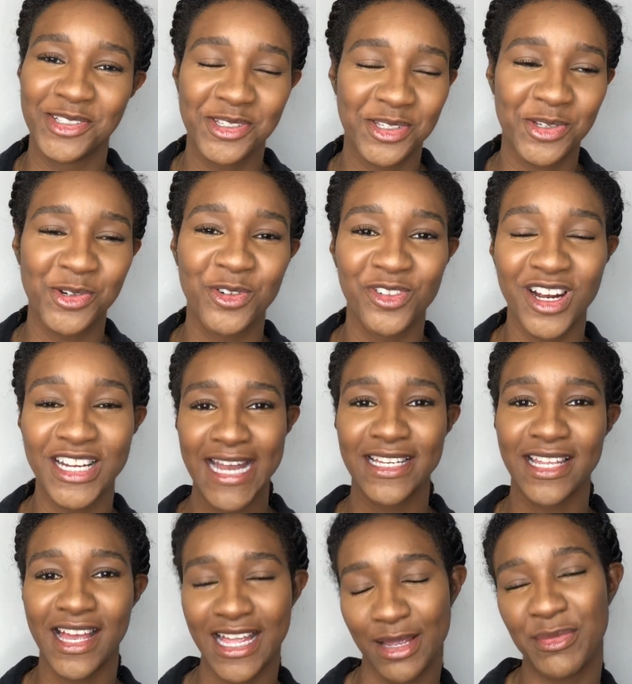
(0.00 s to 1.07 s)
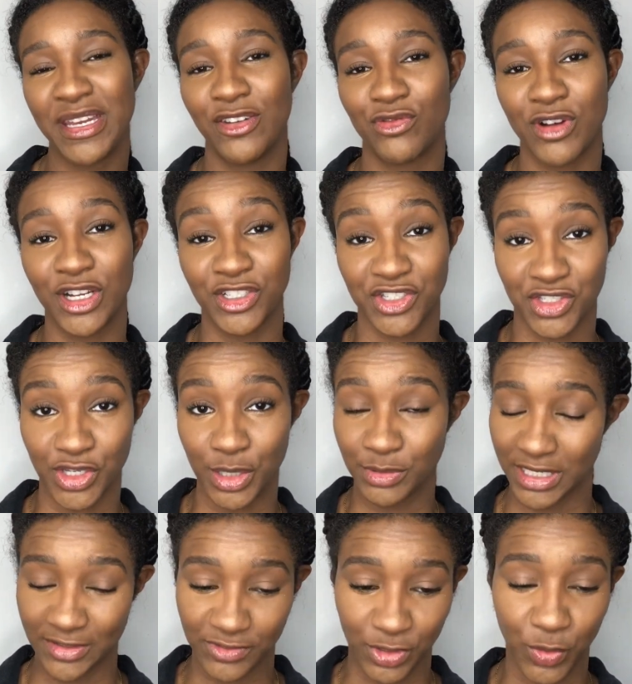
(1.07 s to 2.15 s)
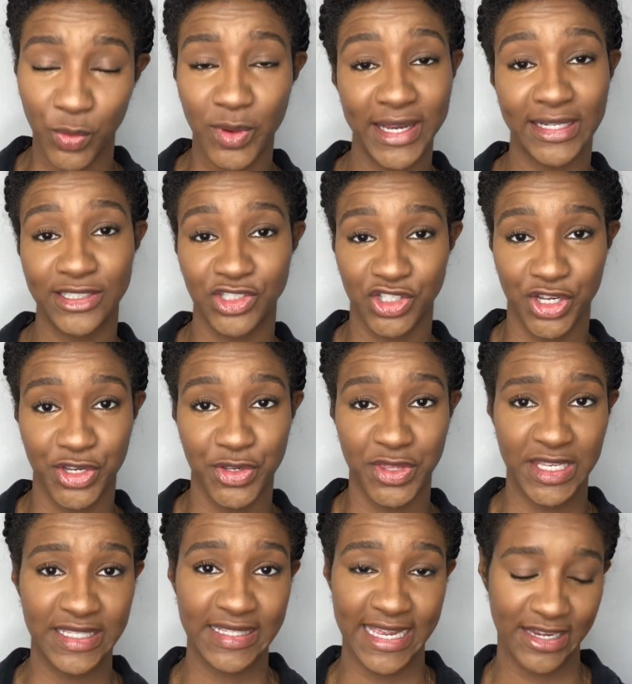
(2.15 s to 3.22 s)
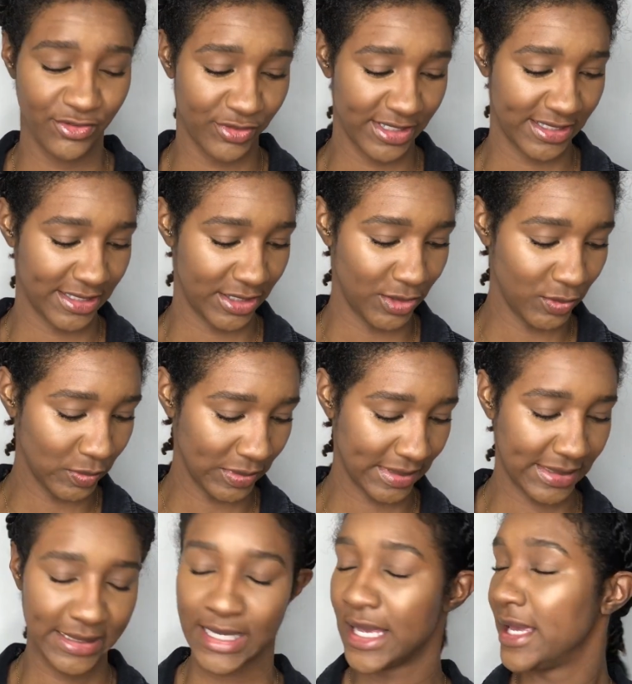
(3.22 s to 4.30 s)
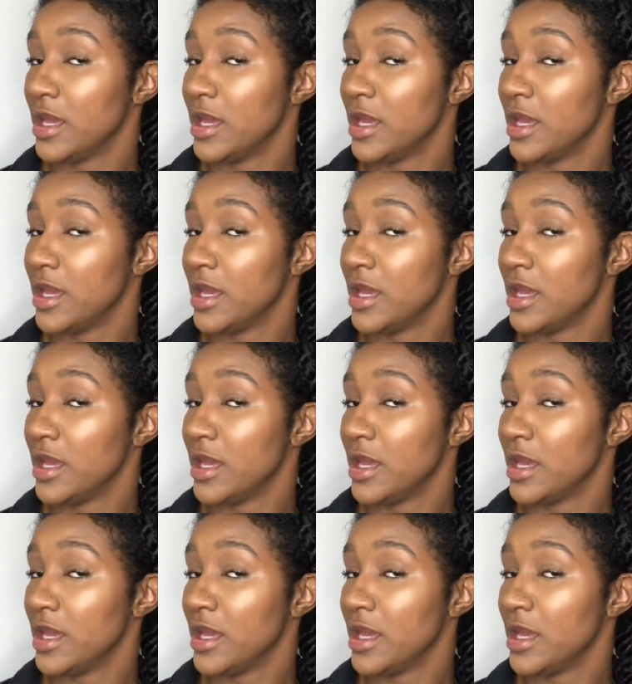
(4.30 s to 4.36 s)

do school run and i am in a rush so i'm gonna have to quickly show you these end results